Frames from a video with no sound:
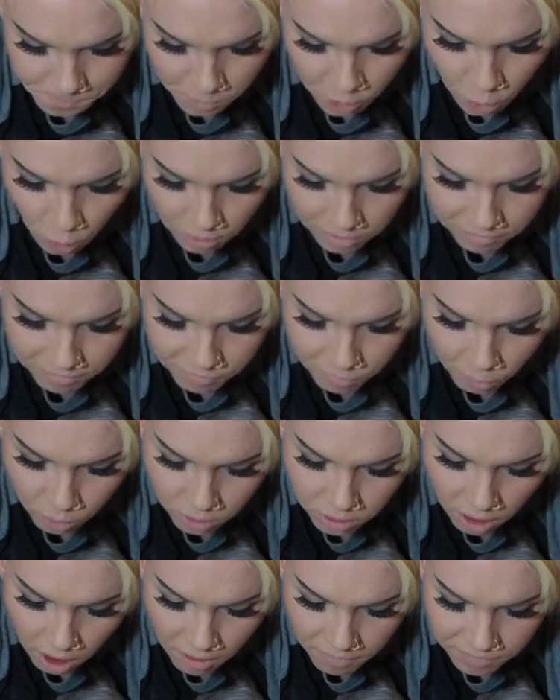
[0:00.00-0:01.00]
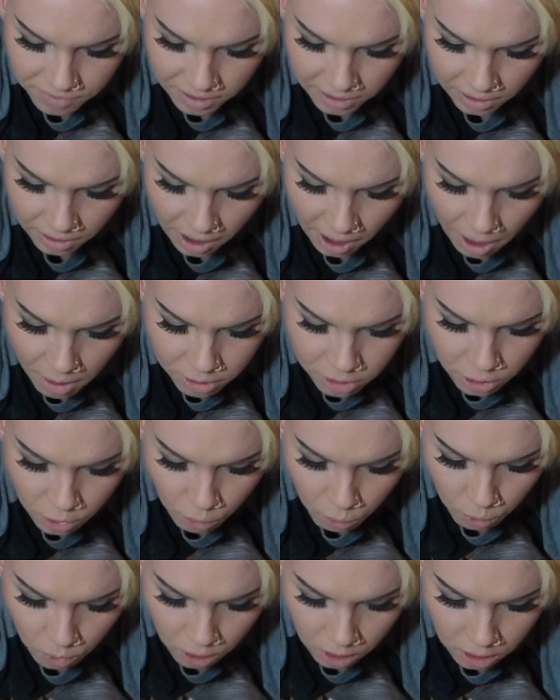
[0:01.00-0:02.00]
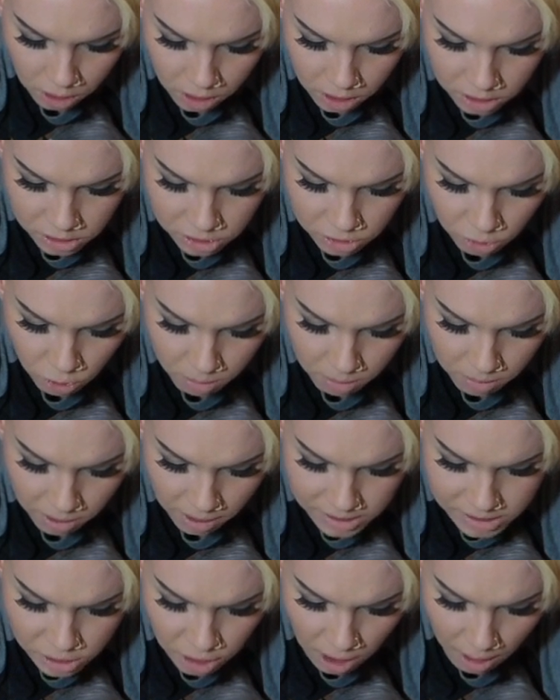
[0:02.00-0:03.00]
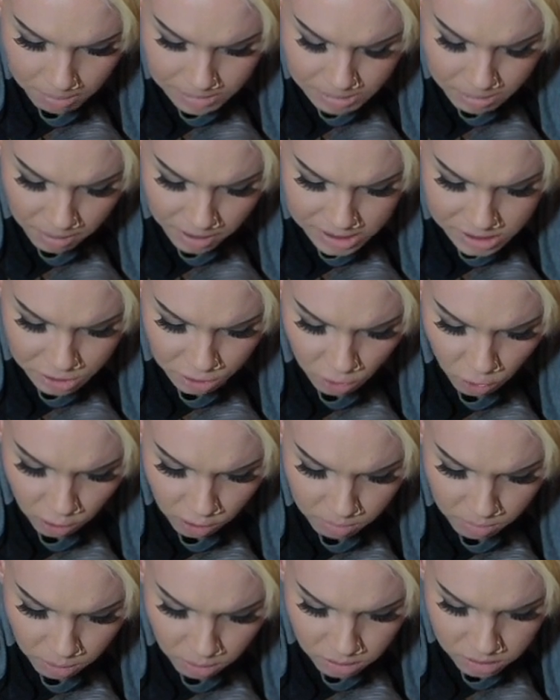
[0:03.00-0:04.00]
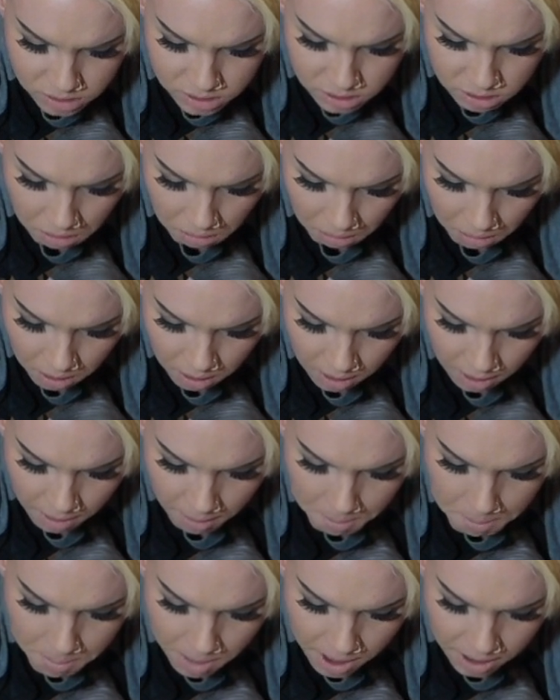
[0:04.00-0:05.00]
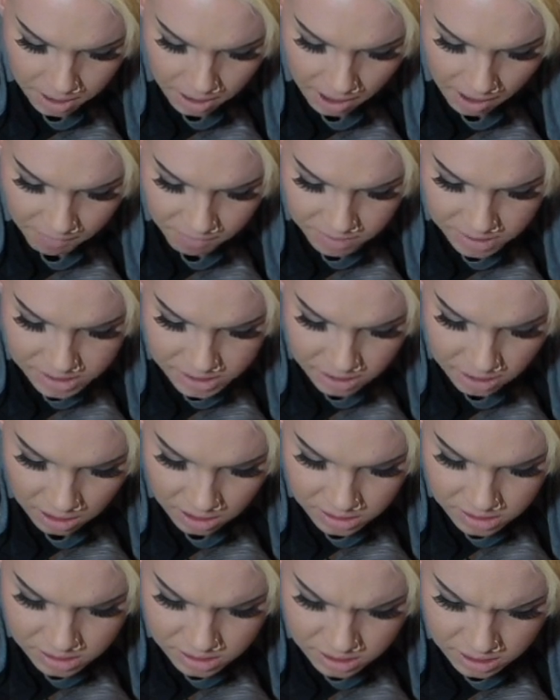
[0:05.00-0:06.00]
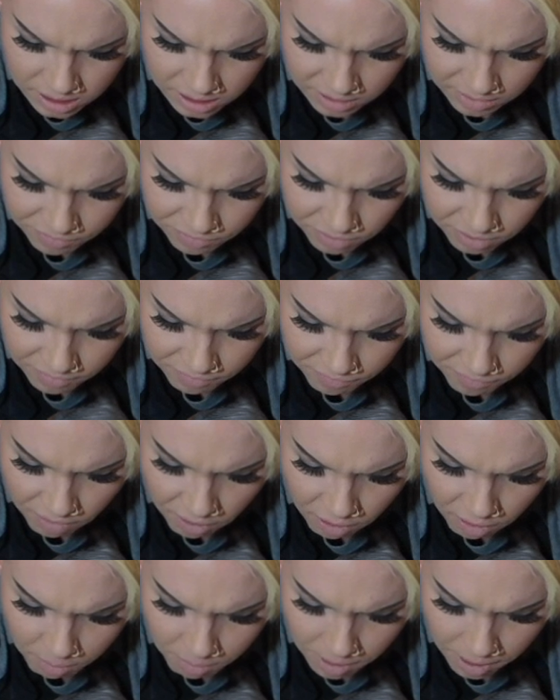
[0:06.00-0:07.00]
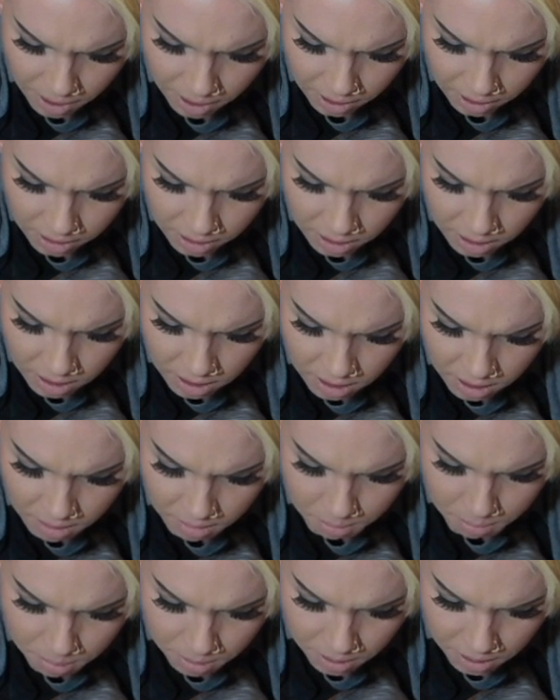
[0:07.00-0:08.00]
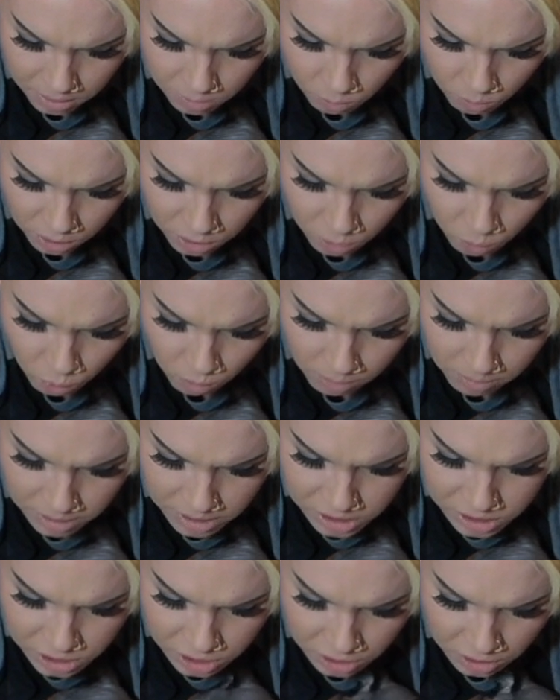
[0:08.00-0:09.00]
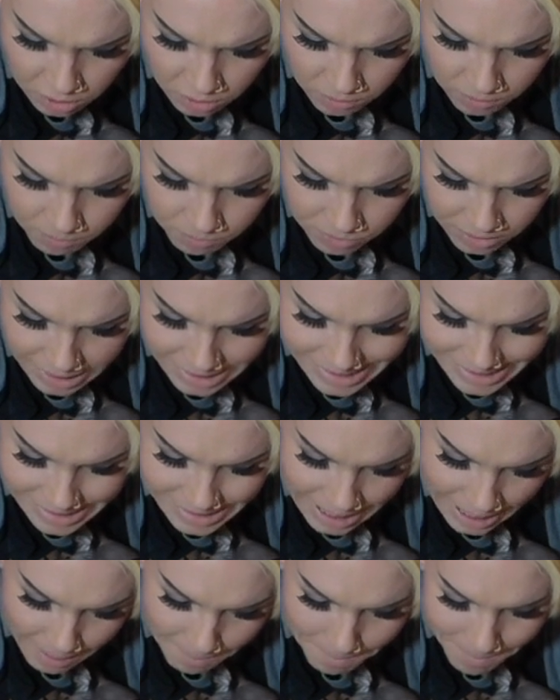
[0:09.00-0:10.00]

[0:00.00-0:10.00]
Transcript: Going forward off gear, how do you work to normalize or optimize your hormones? Men have the TRT for a fallback, but what do women do? Stay